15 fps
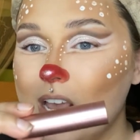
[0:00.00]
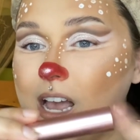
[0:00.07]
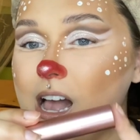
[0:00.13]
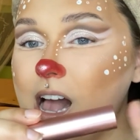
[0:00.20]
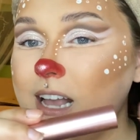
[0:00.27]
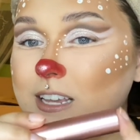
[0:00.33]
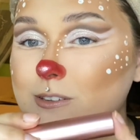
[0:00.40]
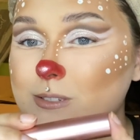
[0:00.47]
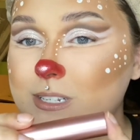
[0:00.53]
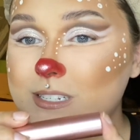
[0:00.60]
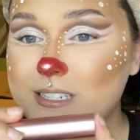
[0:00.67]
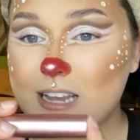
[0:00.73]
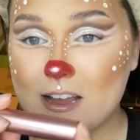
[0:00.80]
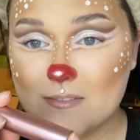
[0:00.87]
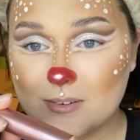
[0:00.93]
I use this
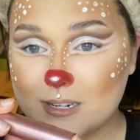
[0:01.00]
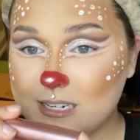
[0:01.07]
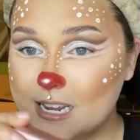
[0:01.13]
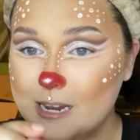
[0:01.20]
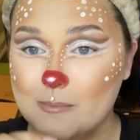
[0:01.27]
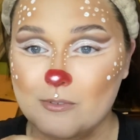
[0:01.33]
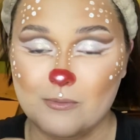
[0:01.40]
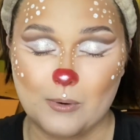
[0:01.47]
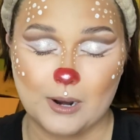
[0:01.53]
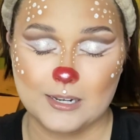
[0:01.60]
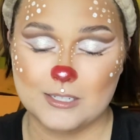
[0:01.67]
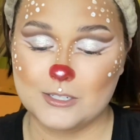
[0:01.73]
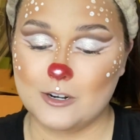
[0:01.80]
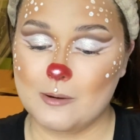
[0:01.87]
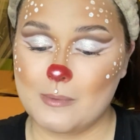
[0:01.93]
every day before I
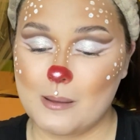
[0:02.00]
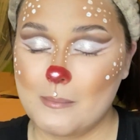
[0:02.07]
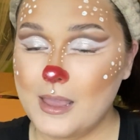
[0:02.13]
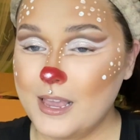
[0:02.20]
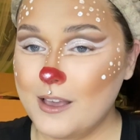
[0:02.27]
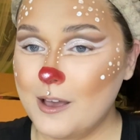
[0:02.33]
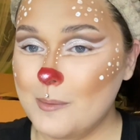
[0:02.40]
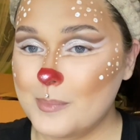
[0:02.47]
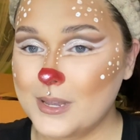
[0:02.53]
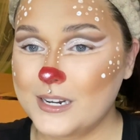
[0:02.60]
start my makeup.